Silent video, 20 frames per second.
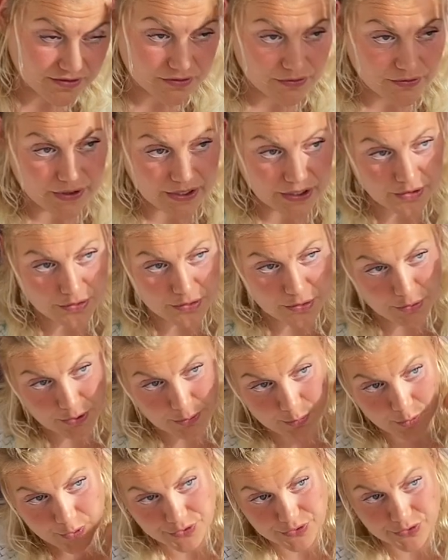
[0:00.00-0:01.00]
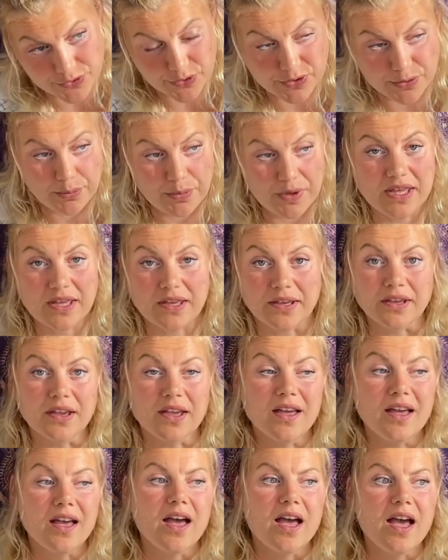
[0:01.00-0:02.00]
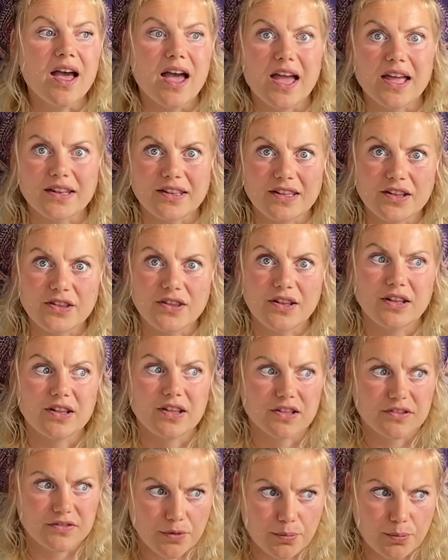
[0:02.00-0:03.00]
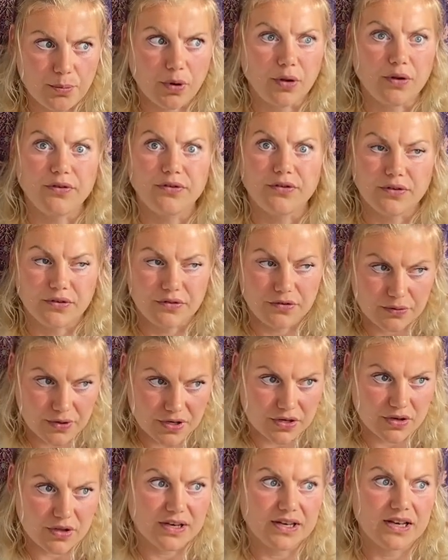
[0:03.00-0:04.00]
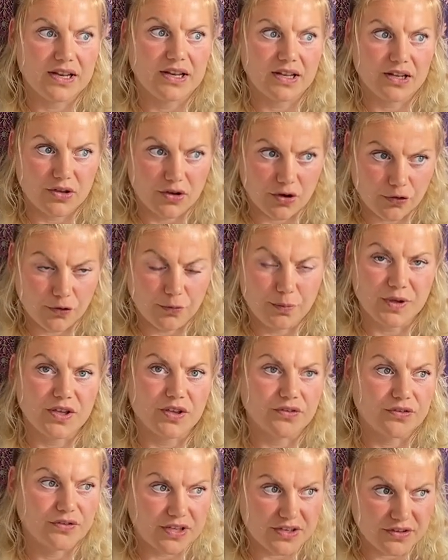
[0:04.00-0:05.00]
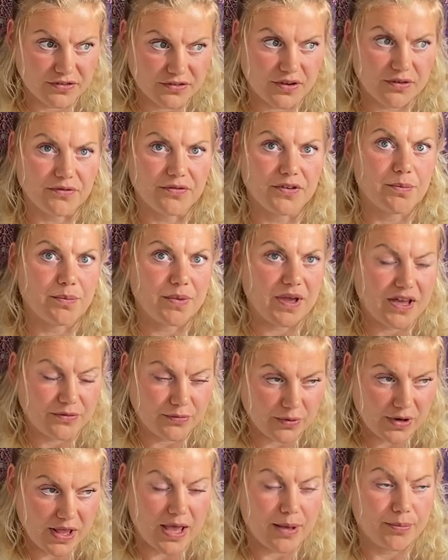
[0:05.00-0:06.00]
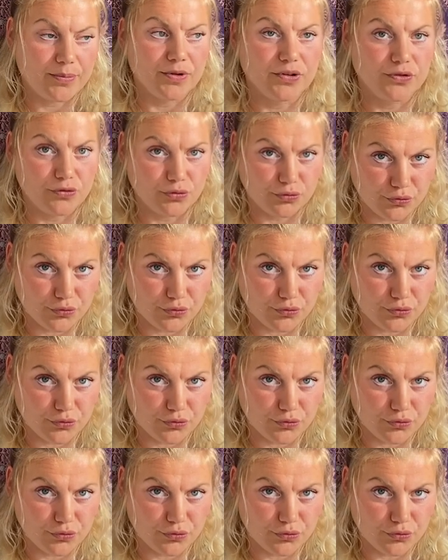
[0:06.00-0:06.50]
trigger your emotional being, and then it gets impulsive. You cannot let it go because then something bad will happen.